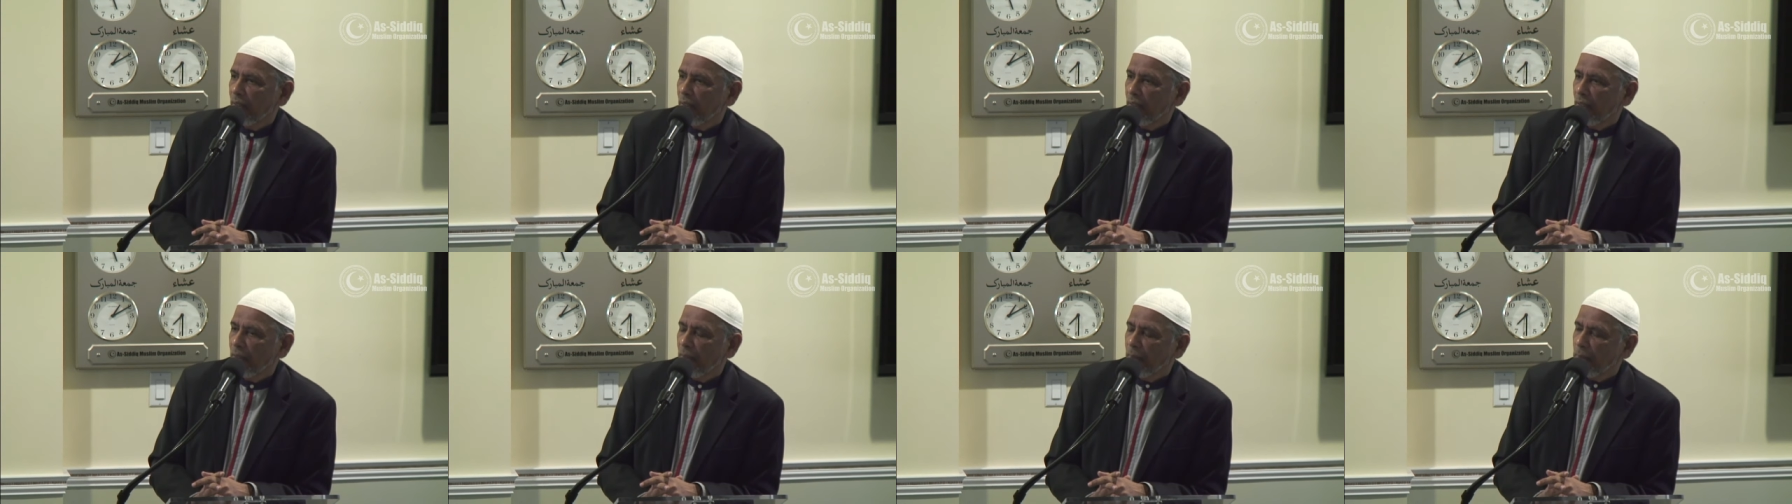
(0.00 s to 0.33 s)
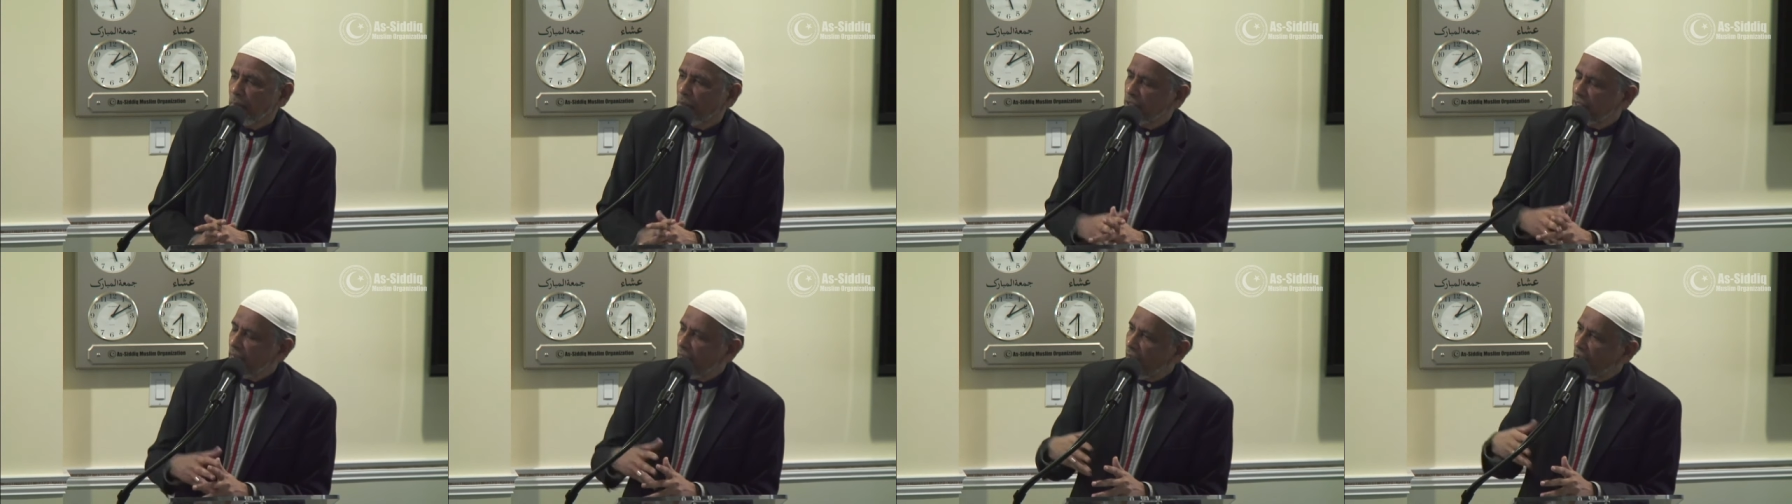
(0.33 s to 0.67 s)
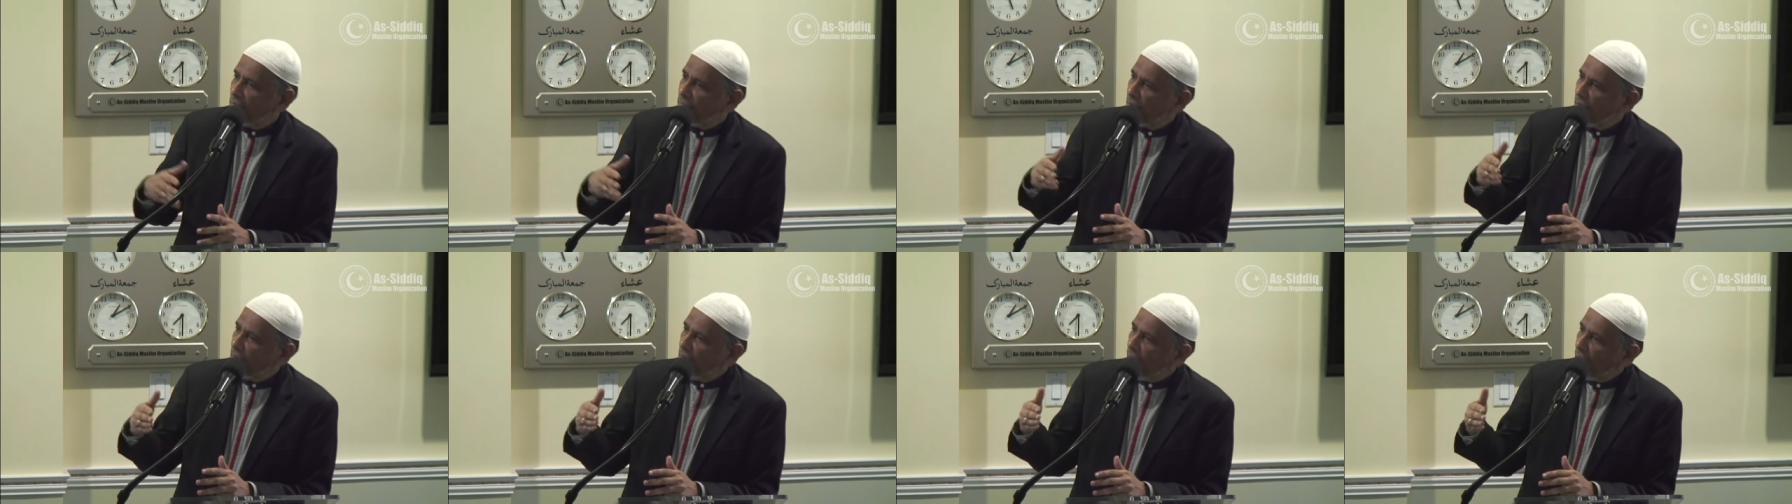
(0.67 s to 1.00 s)
but
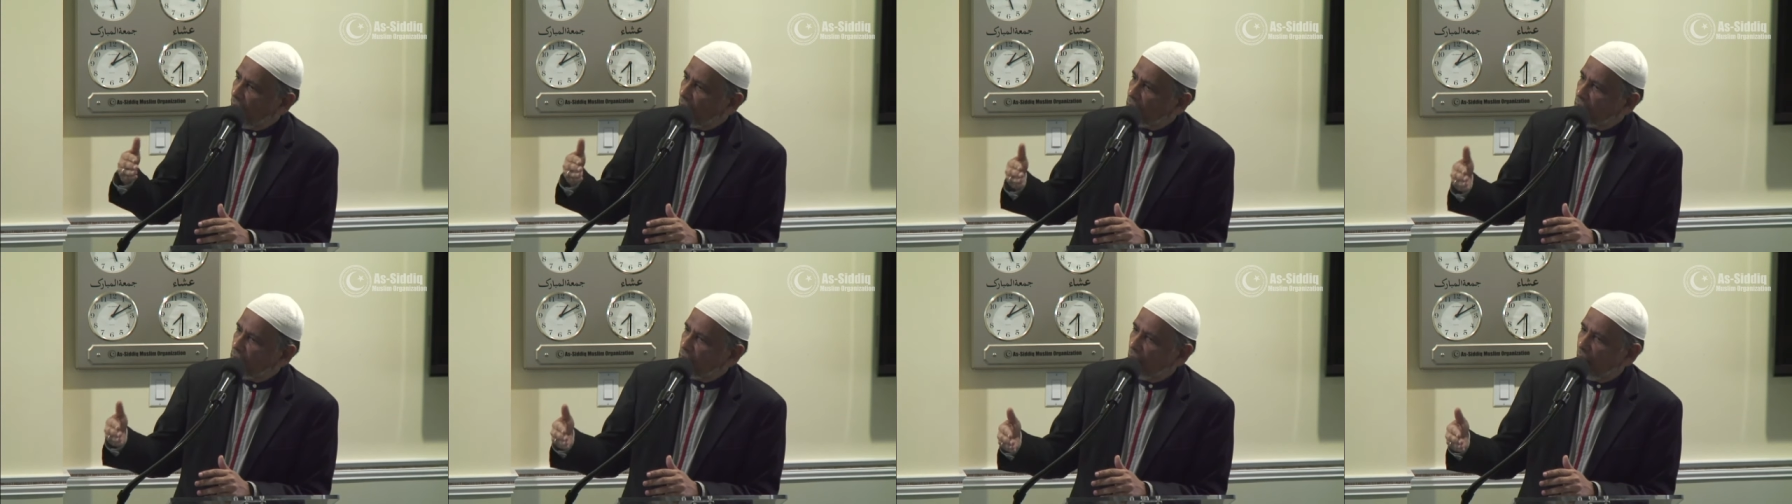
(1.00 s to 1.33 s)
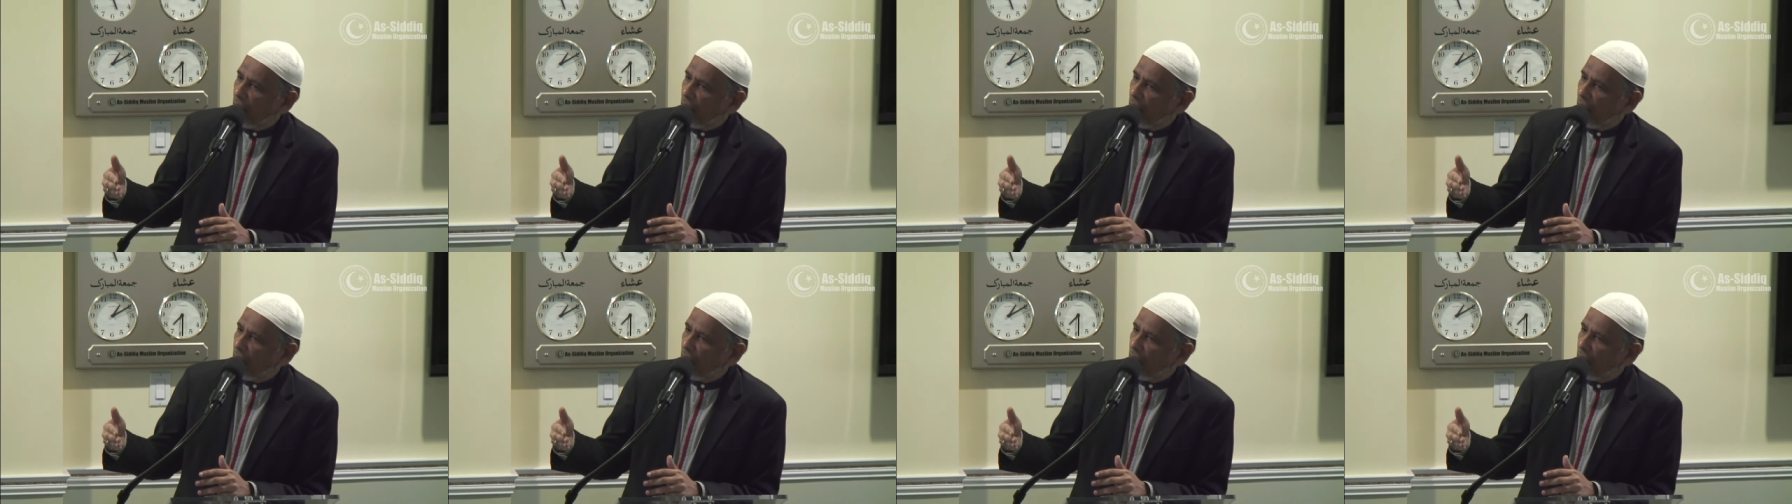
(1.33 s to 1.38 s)
have glad